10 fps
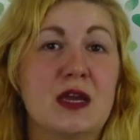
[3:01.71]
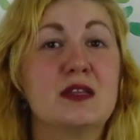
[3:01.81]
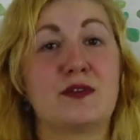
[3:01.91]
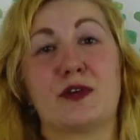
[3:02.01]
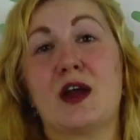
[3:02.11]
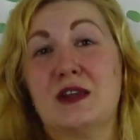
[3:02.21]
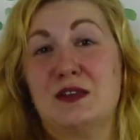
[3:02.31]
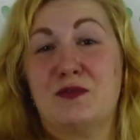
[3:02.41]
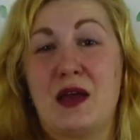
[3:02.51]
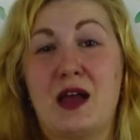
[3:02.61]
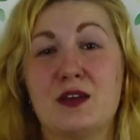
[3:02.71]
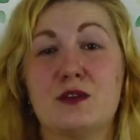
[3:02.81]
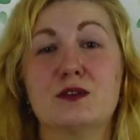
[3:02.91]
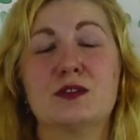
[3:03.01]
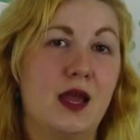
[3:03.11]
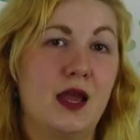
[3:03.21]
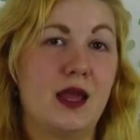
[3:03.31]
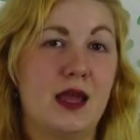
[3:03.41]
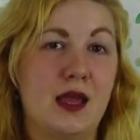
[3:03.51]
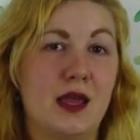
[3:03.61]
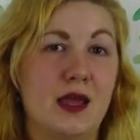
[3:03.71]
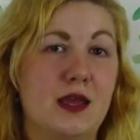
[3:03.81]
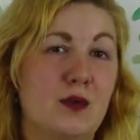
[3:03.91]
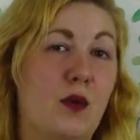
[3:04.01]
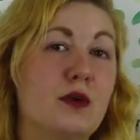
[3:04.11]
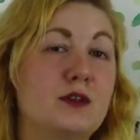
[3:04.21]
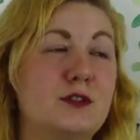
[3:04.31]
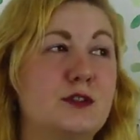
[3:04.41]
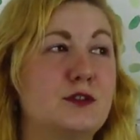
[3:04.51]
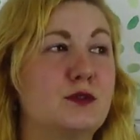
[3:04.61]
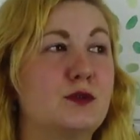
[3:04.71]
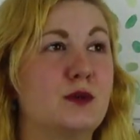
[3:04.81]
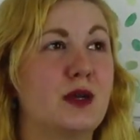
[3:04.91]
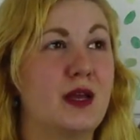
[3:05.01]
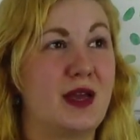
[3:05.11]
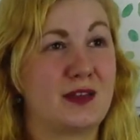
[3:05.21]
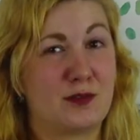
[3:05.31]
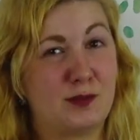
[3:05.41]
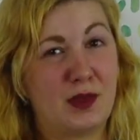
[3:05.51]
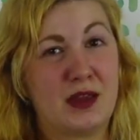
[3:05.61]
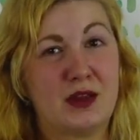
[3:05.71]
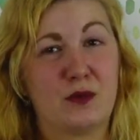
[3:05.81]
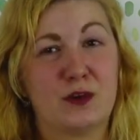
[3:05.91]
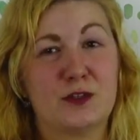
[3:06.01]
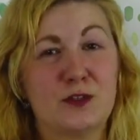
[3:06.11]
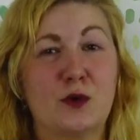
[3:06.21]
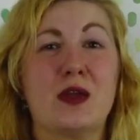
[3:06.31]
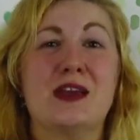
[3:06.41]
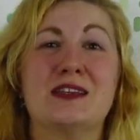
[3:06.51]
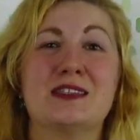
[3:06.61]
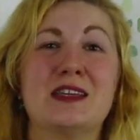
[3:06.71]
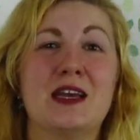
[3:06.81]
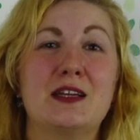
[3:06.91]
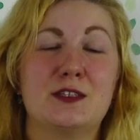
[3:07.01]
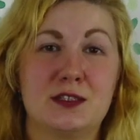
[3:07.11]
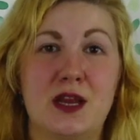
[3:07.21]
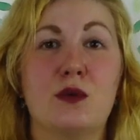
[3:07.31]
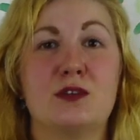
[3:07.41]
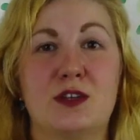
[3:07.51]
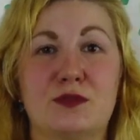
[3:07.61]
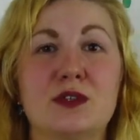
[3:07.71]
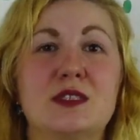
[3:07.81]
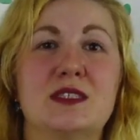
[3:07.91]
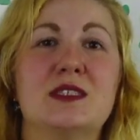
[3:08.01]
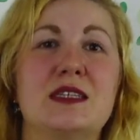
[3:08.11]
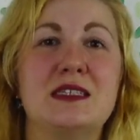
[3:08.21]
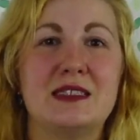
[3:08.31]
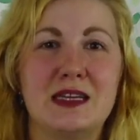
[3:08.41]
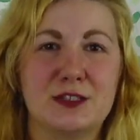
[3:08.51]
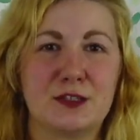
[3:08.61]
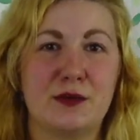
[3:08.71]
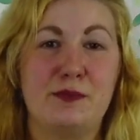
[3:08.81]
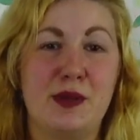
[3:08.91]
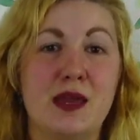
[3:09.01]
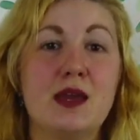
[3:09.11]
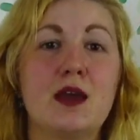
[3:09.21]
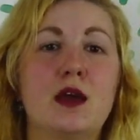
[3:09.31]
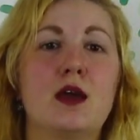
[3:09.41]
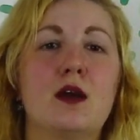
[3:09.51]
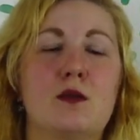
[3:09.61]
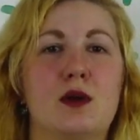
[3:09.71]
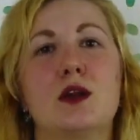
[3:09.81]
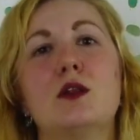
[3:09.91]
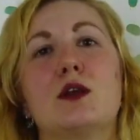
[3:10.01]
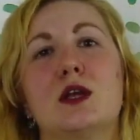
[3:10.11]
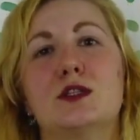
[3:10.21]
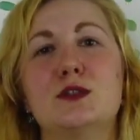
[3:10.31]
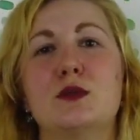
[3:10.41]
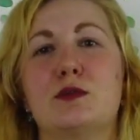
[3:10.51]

different kinds of values. In order to explain or to showcase just how different these city-states could be, we're going to look at 2 in